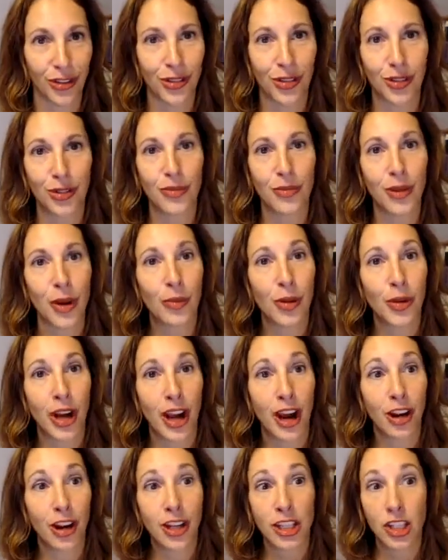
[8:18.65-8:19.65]
So remember, I
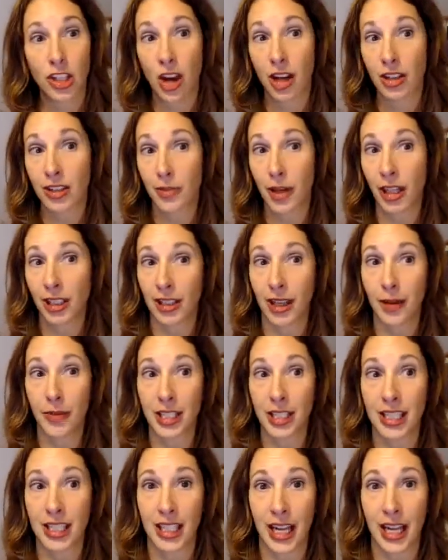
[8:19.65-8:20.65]
already talked about
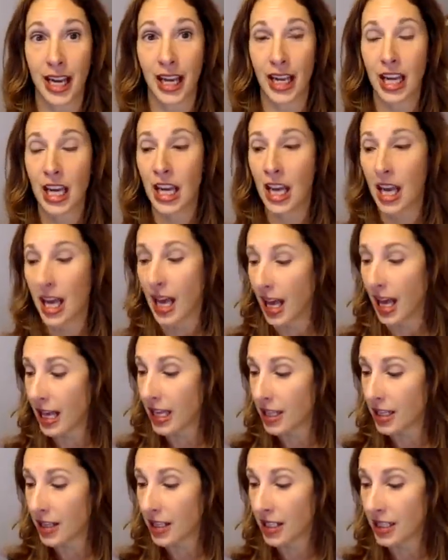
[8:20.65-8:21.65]
lemon today,
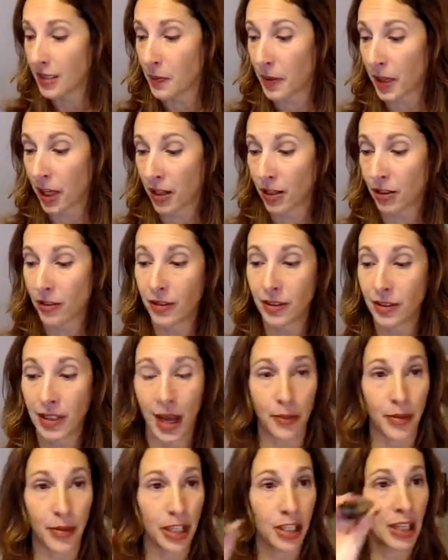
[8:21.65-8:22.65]
and in this bottle of
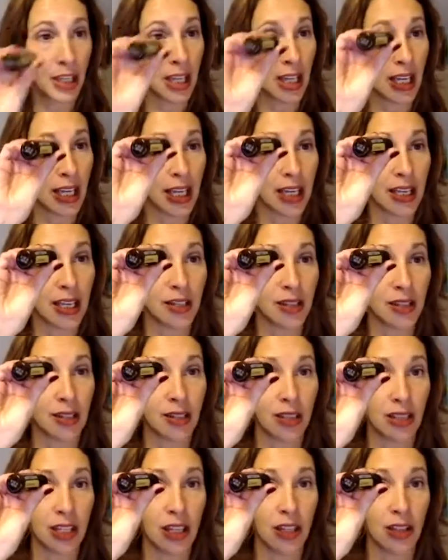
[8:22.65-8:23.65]
lemon
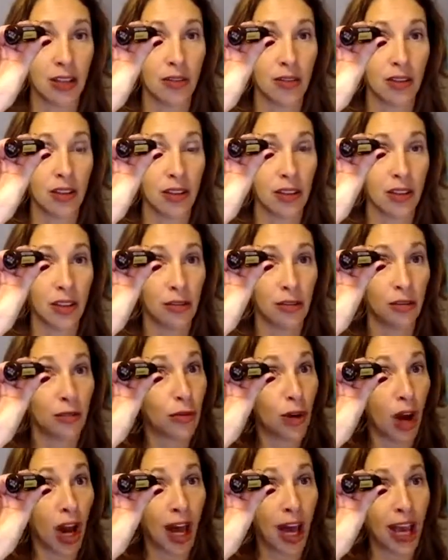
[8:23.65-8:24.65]
is the
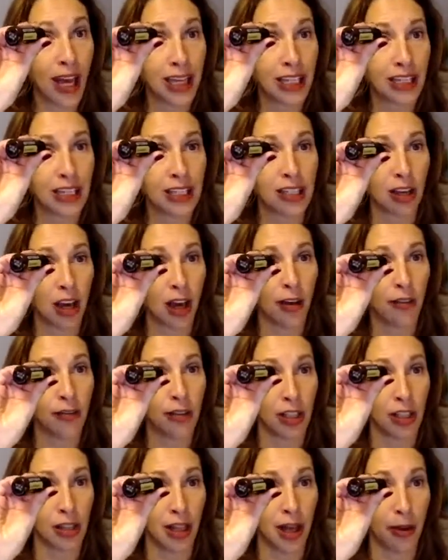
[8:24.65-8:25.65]
rind of
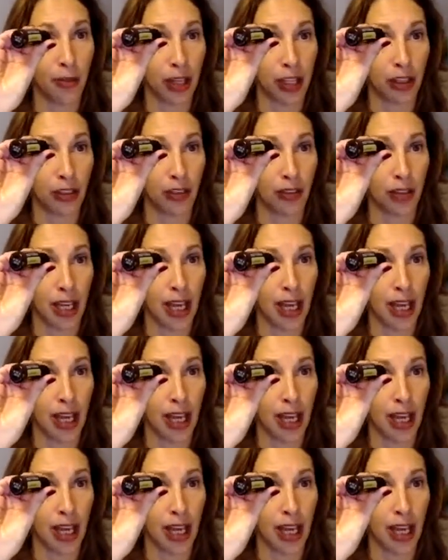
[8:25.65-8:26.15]
the lemon.